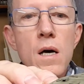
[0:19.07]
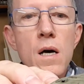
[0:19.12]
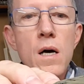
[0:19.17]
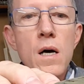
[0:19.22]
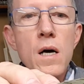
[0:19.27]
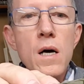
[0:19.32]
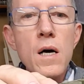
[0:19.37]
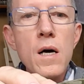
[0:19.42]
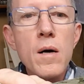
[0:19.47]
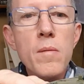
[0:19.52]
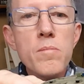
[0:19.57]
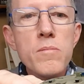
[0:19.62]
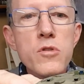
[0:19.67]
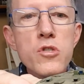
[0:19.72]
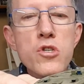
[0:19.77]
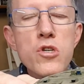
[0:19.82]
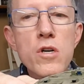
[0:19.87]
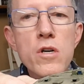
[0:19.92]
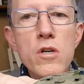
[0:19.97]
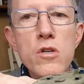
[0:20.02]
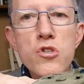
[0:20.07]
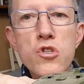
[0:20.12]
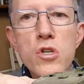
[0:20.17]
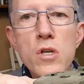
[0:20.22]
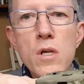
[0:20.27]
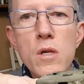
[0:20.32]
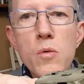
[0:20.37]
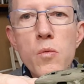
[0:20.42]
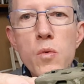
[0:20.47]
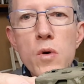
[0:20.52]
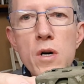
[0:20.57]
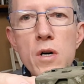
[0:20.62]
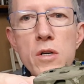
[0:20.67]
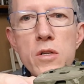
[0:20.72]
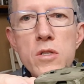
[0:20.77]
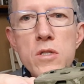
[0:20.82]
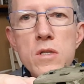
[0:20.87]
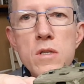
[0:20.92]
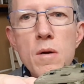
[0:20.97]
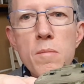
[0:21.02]
Churchill
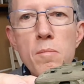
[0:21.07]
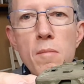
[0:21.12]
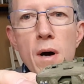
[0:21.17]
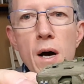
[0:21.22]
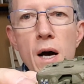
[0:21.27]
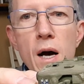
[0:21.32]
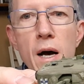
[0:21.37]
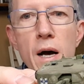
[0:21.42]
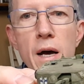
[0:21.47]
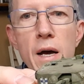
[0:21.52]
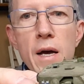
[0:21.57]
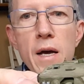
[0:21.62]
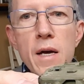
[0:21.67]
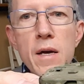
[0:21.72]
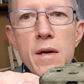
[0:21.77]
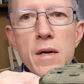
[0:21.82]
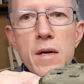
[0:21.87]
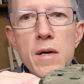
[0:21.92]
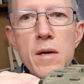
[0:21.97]
was my